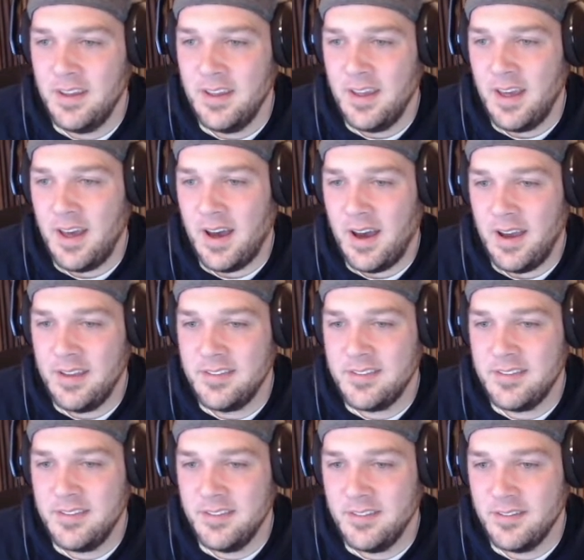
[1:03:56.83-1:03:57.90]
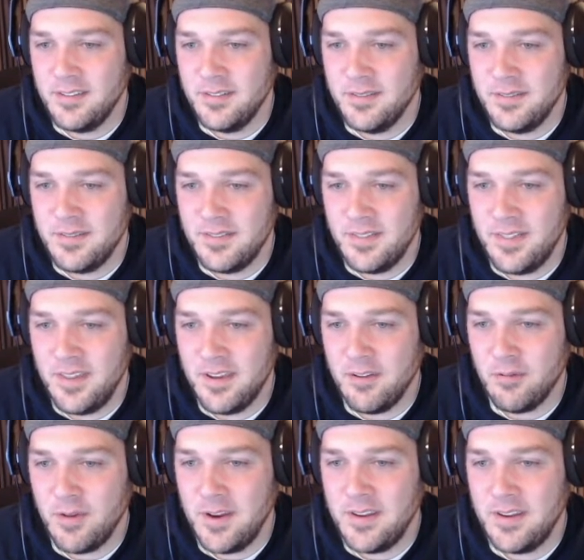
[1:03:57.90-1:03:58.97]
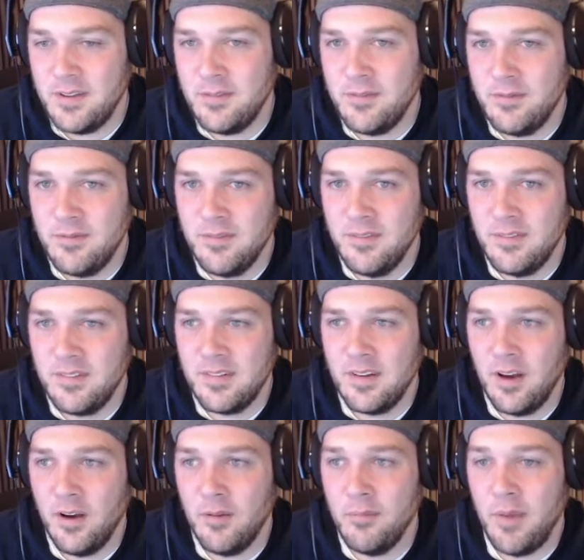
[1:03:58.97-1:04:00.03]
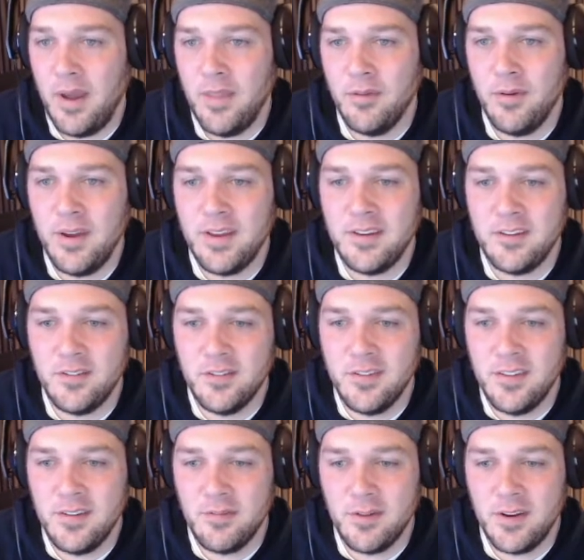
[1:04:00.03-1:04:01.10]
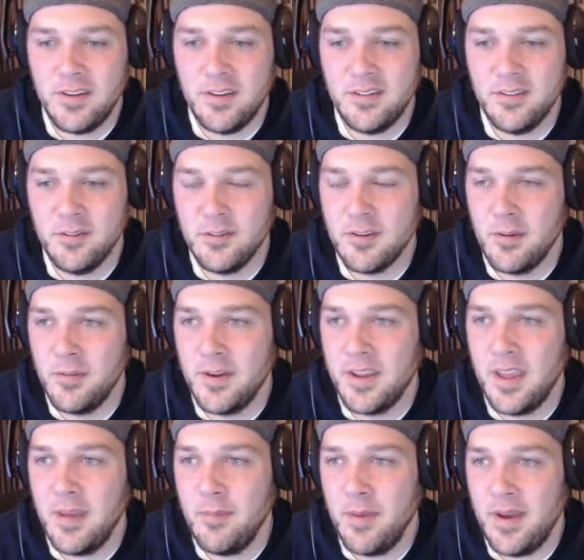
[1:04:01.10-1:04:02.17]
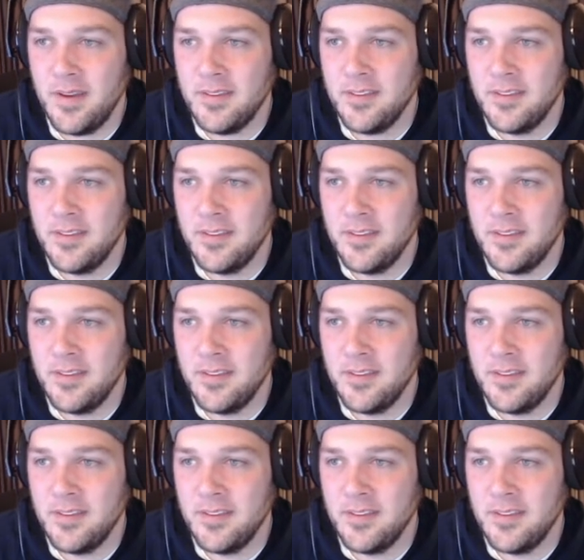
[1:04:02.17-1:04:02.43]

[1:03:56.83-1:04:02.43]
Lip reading: I still think Red Dead... by the way, did you see that Red Dead 2 is coming to Game Pass?